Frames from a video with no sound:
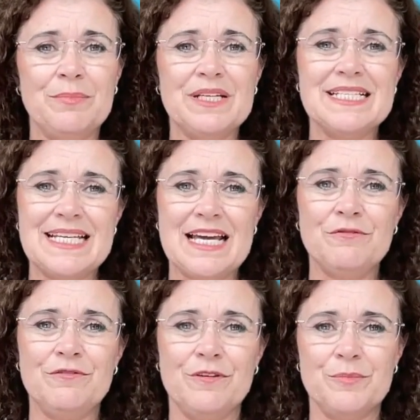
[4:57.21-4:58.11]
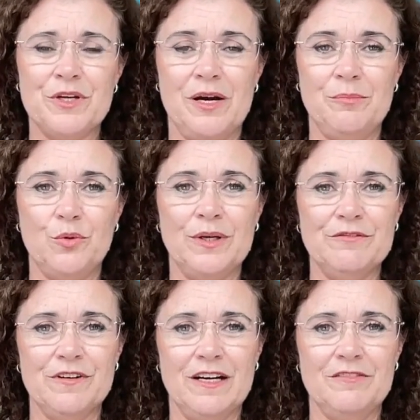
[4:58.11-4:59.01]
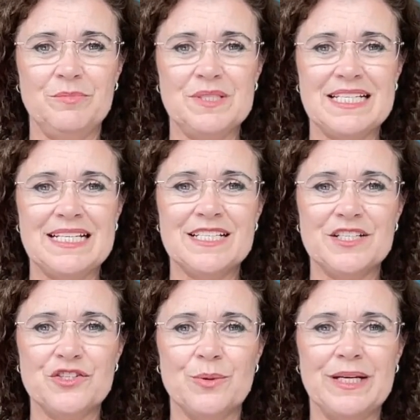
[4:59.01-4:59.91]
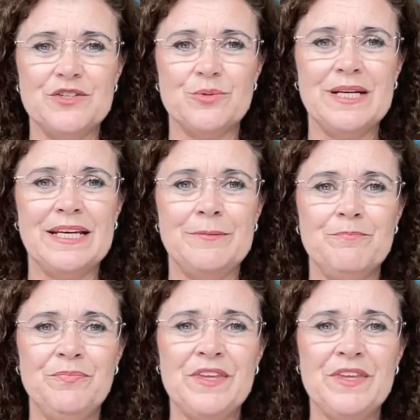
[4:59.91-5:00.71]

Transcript: but down from 9.5% in 2020.